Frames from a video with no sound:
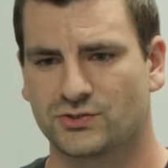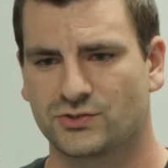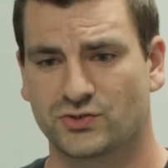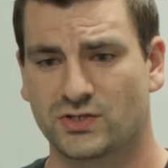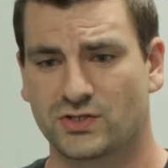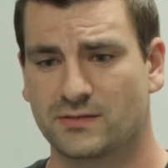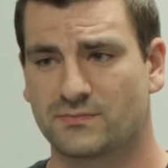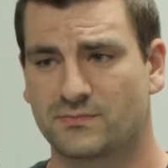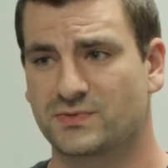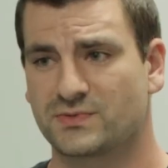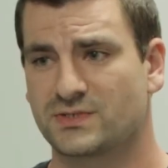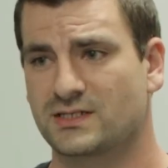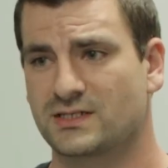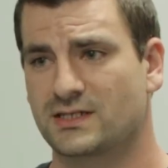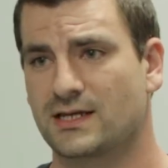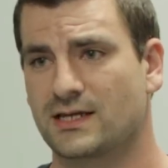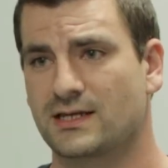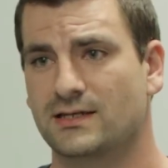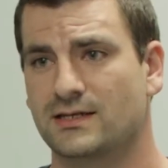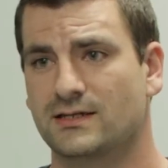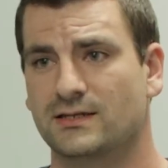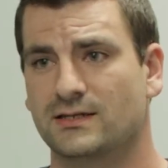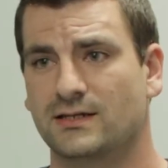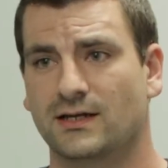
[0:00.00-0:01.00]
trips
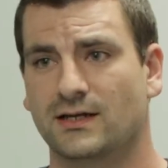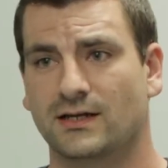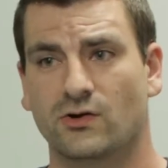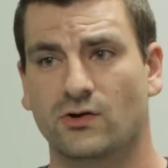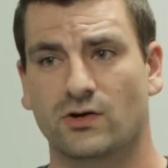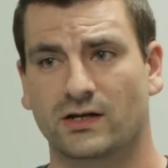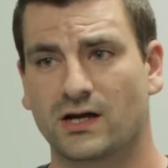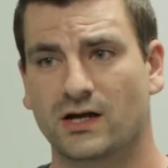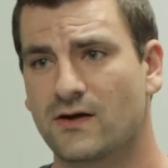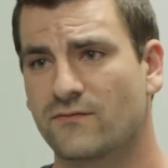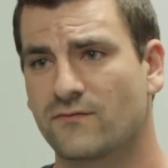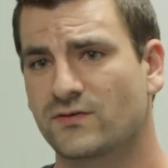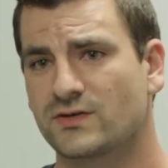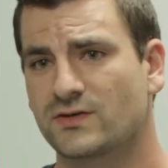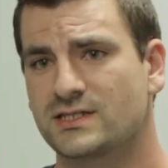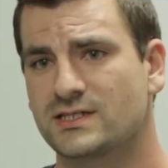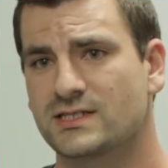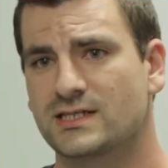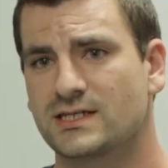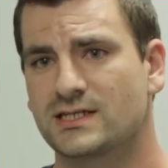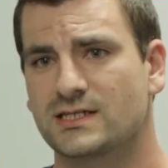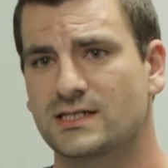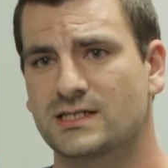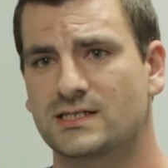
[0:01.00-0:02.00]
and go to
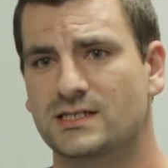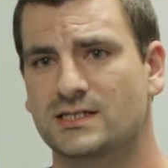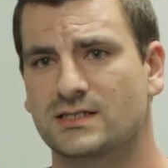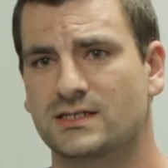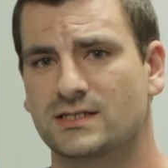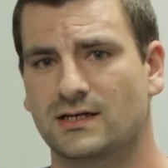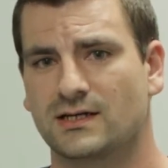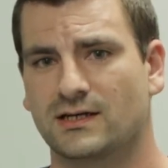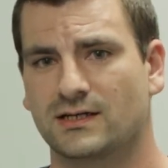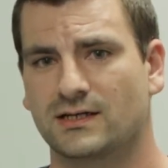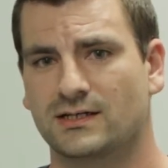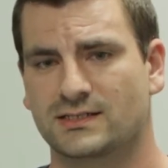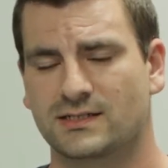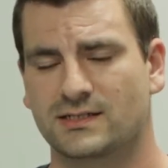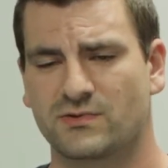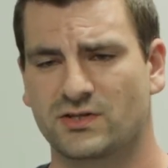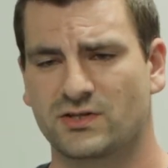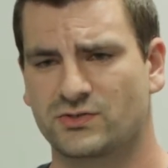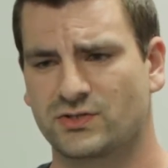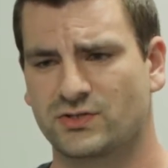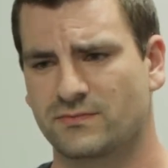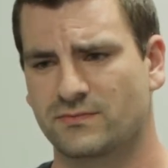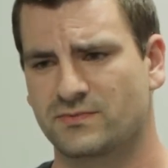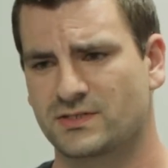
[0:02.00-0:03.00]
conferences. Some of
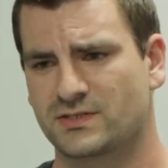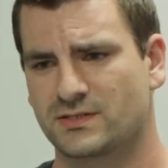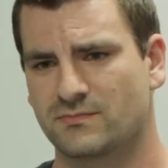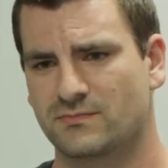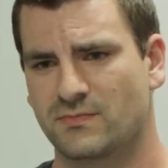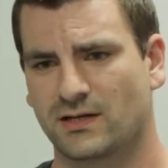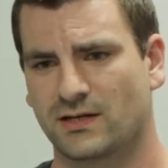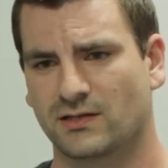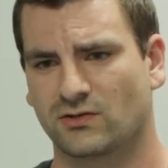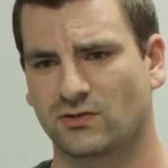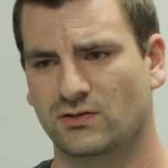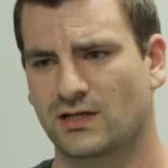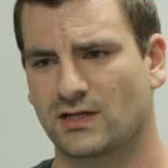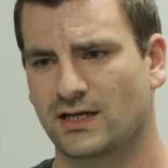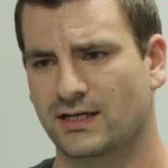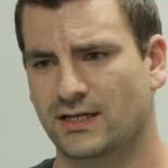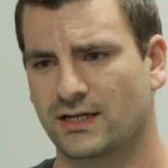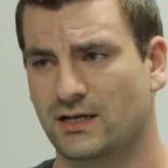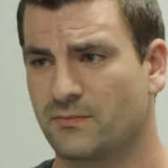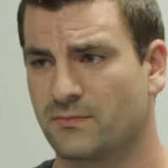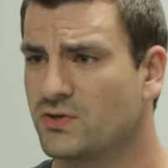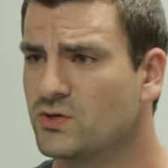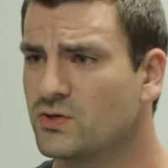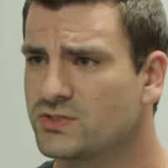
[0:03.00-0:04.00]
the trips might look like
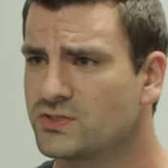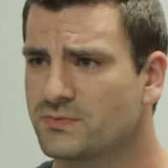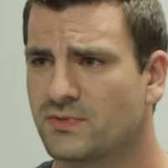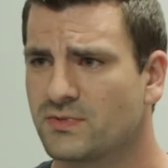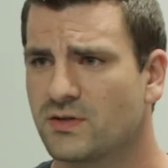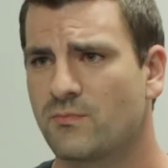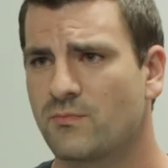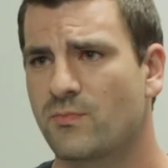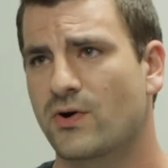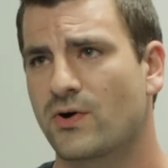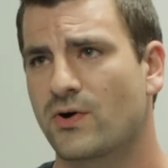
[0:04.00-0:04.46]
an amusement